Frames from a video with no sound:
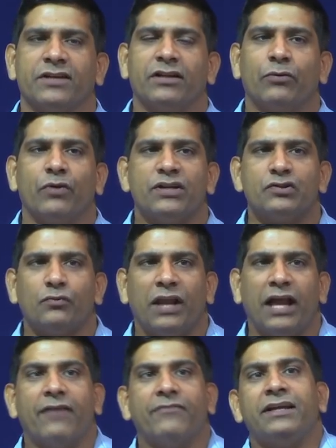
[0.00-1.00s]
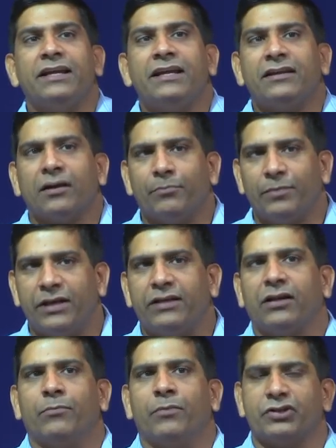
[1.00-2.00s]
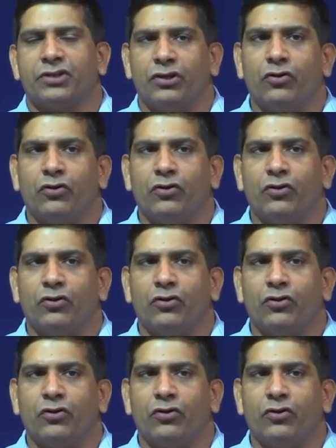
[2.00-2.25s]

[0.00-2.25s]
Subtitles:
Otherwise you will have the incomplete combustion.